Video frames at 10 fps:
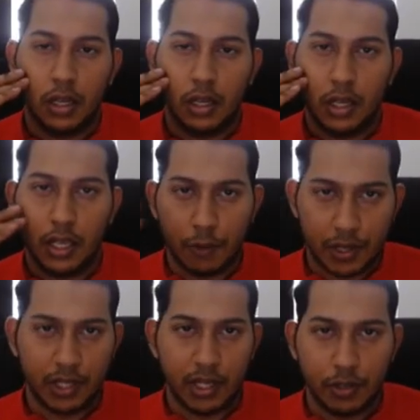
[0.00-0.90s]

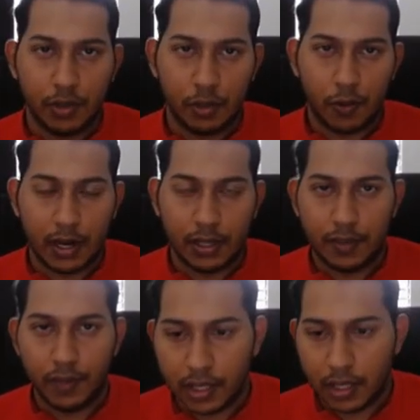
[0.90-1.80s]
equation, into the quadratic
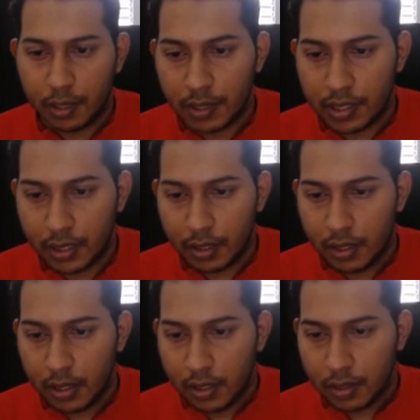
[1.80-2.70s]
function equation.
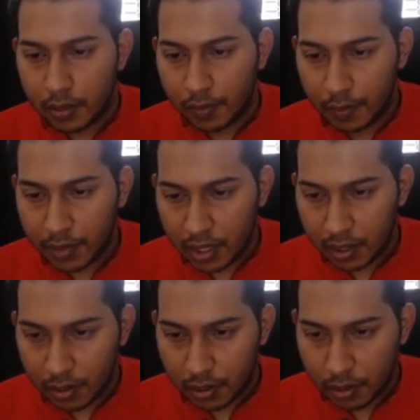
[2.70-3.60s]
So from
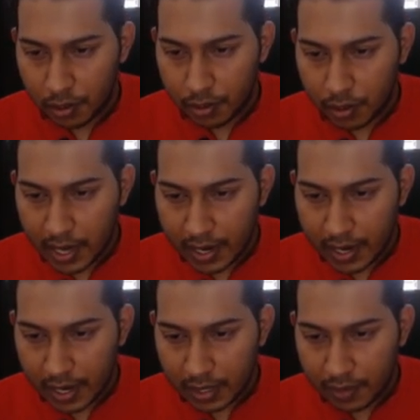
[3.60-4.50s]
here, you should get
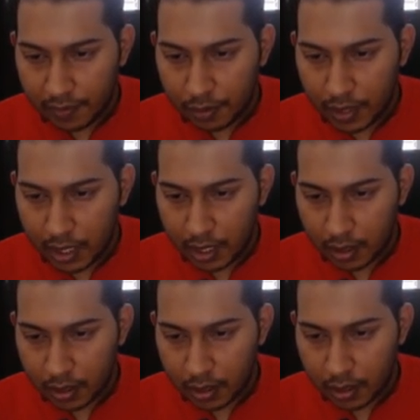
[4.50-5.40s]
negative 3
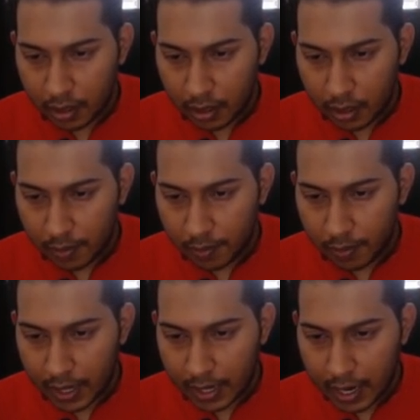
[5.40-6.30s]

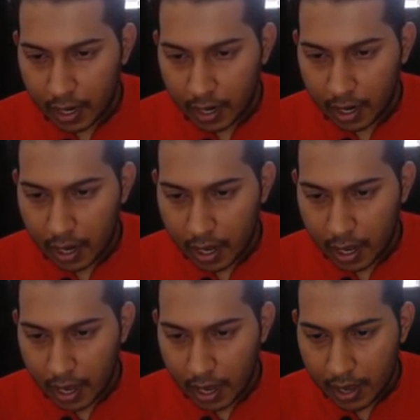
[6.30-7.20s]
bracket
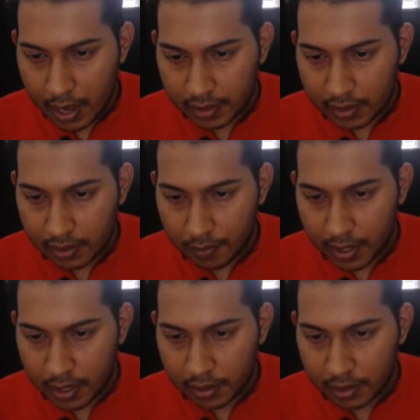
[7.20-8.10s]
x
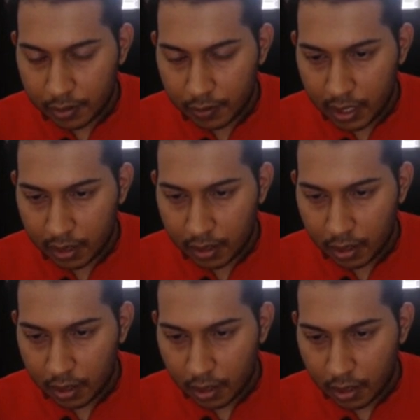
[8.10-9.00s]
minus 3
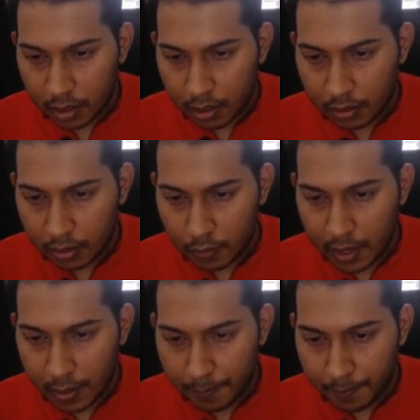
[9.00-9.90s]

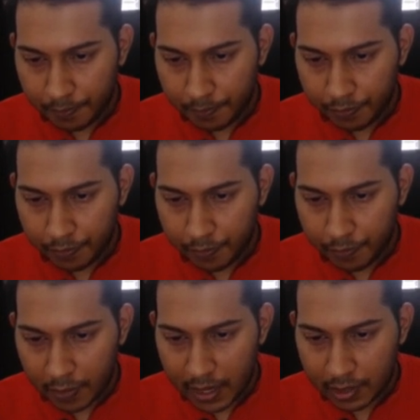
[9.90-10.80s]
square
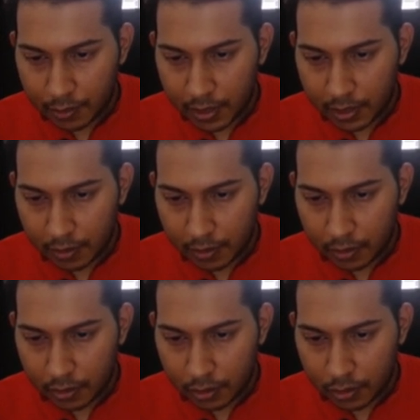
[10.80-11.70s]
plus with
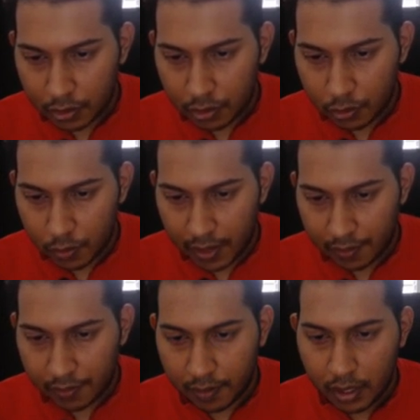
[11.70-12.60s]
12,
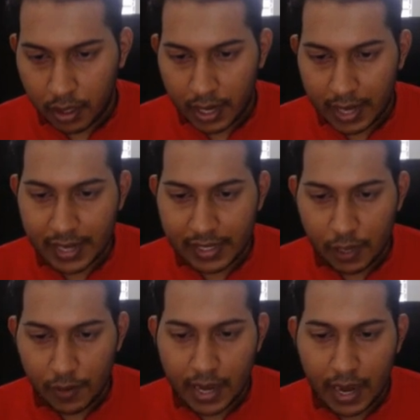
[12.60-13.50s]
and that's how
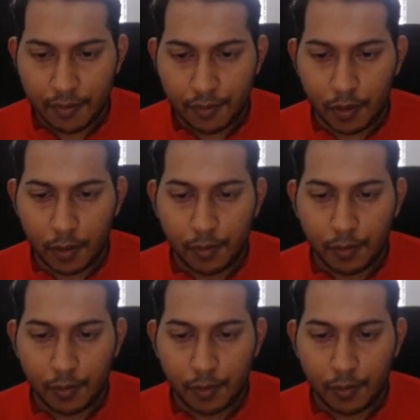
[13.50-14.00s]
we get from